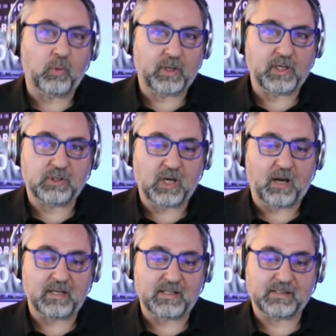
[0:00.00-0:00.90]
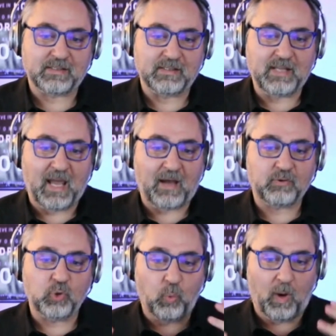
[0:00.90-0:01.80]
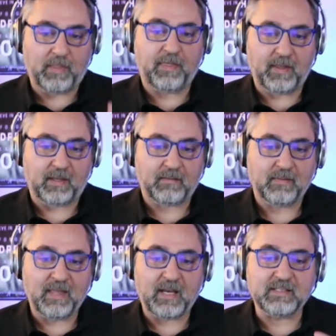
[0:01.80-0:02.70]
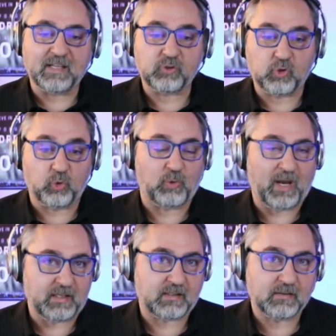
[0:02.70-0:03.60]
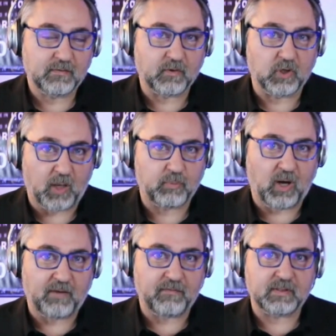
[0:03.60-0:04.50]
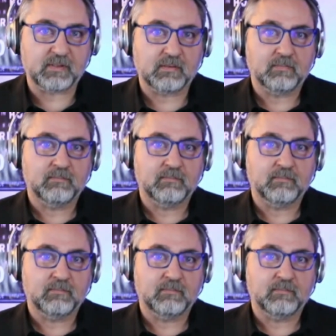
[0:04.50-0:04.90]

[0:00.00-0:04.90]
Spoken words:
WikiCharities down to one thing that it does great for nonprofits,